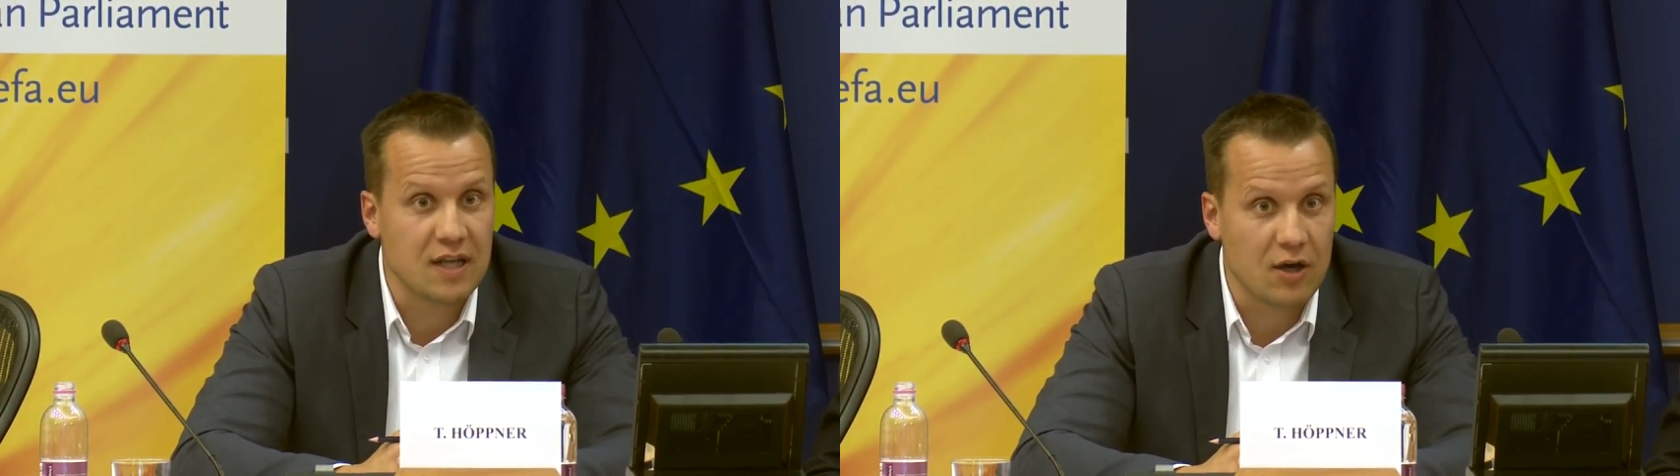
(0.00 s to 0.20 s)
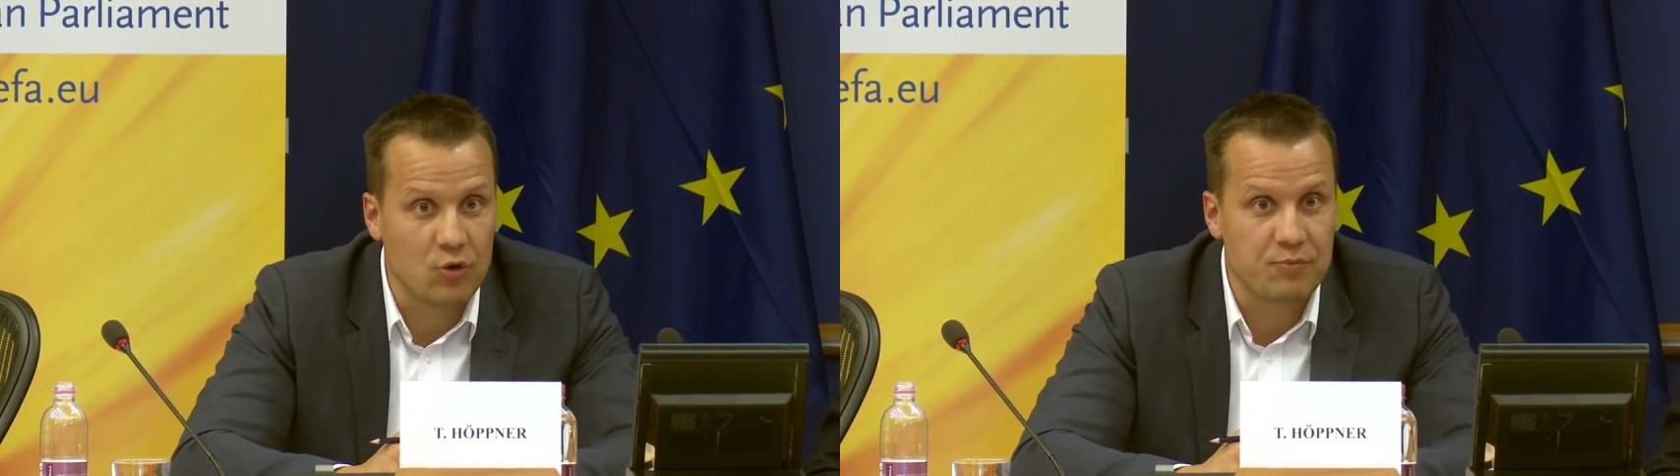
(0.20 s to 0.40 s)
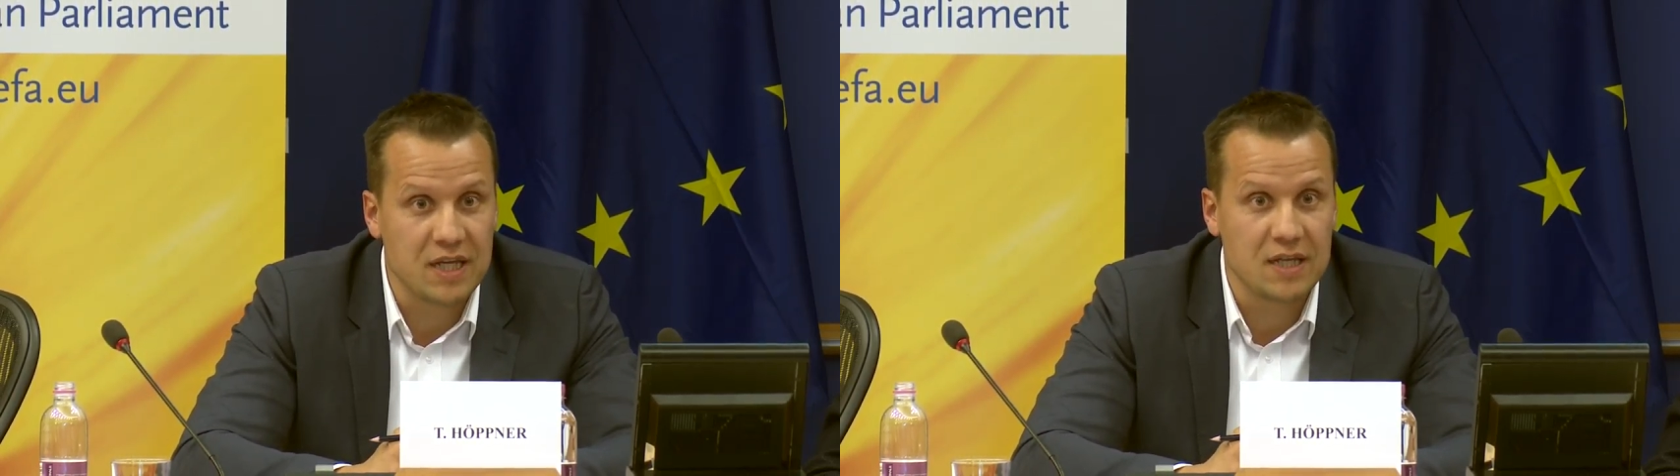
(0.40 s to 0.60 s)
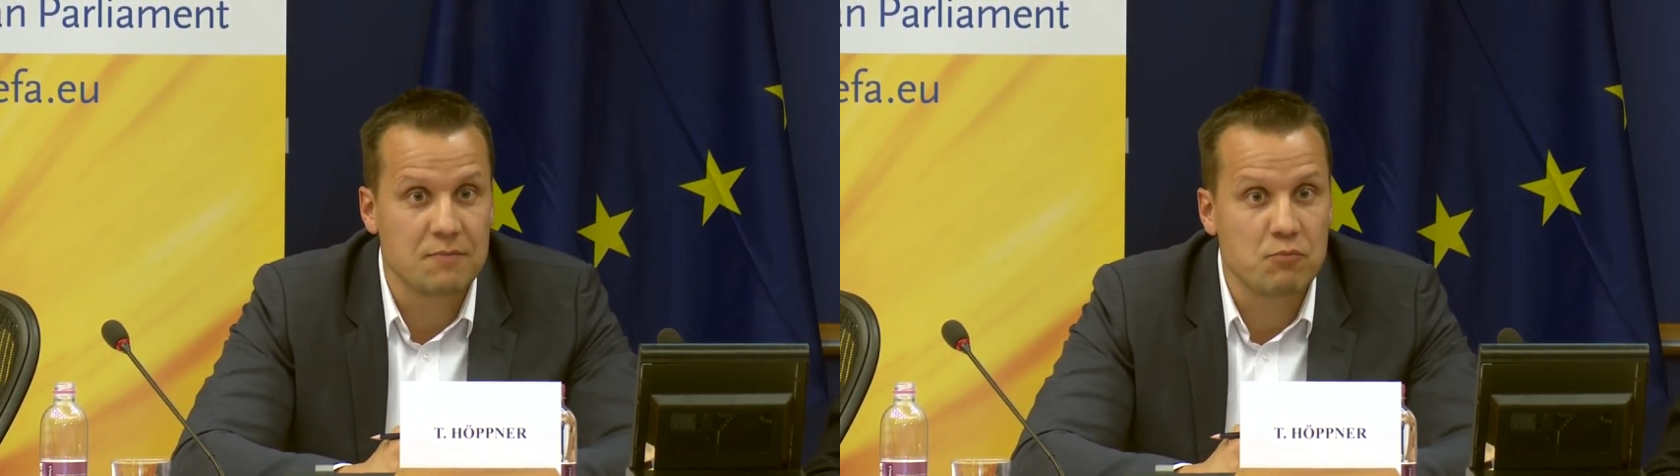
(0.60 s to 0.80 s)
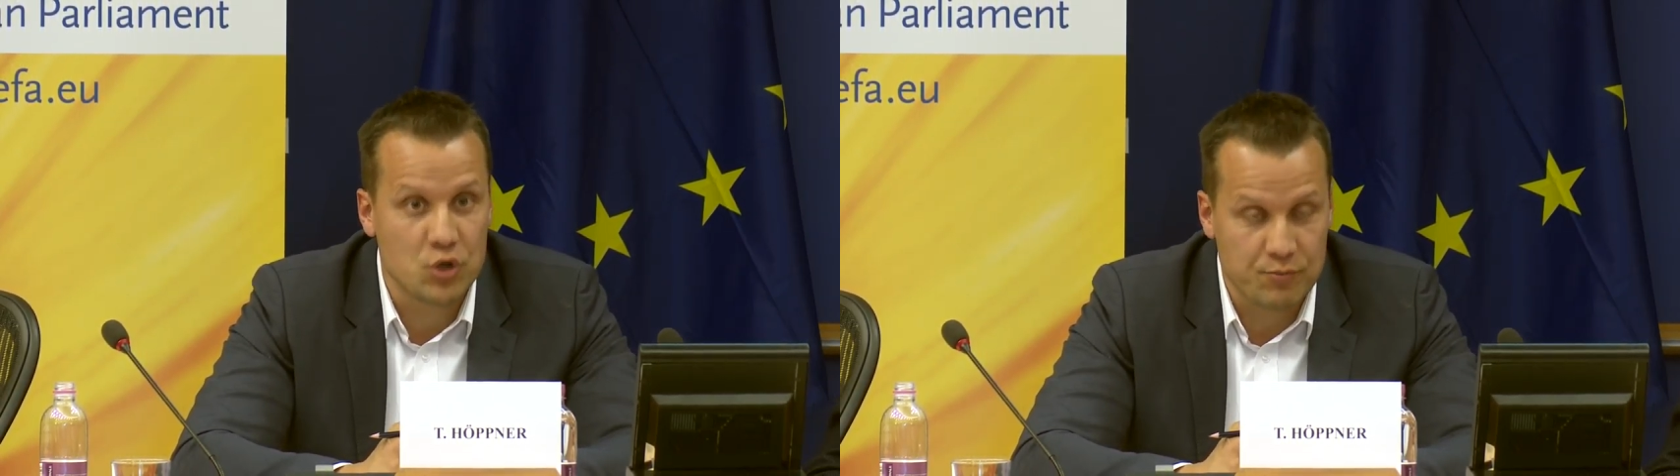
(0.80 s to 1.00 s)
now
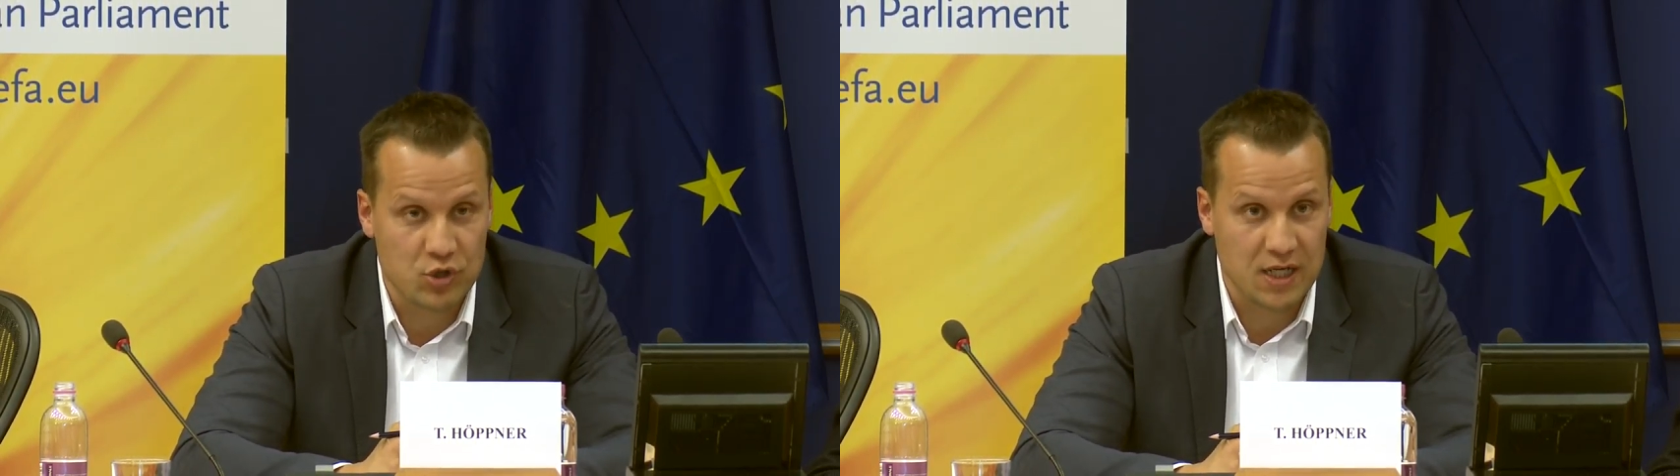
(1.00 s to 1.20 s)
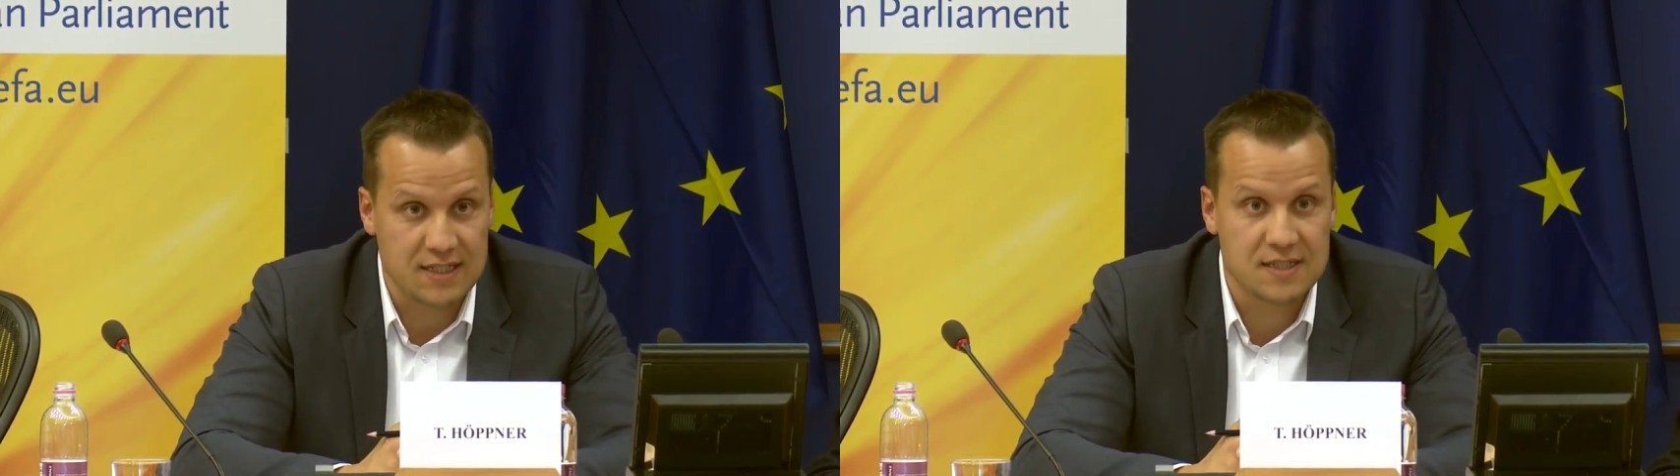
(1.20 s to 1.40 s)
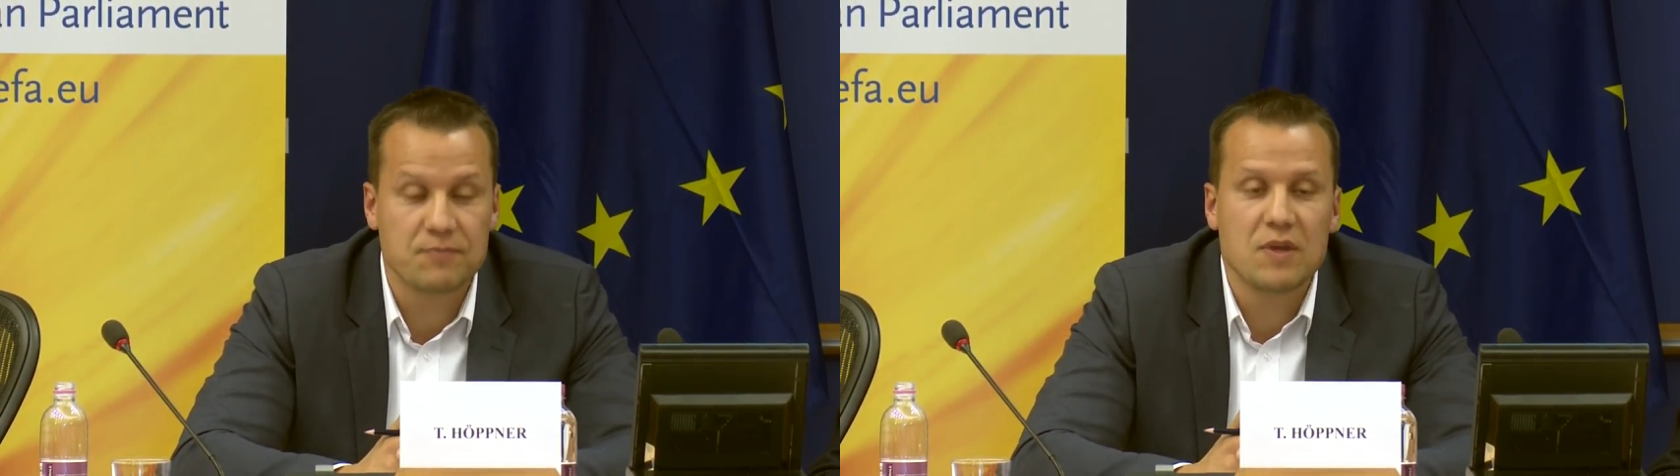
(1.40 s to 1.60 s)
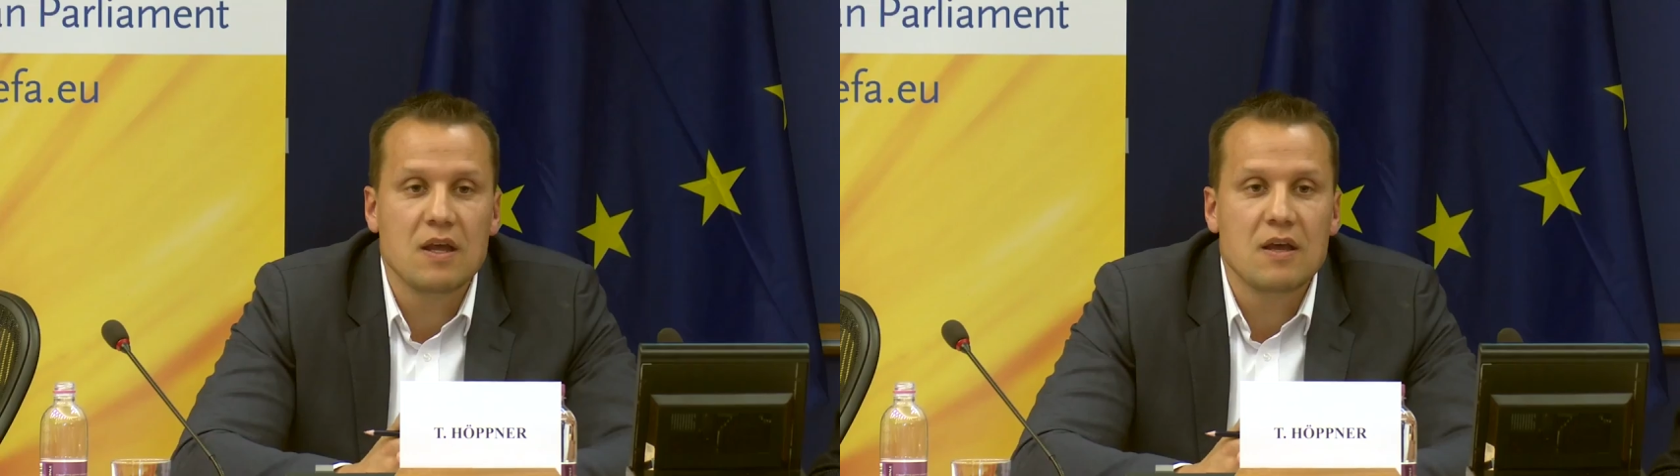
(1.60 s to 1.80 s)
be monopolized.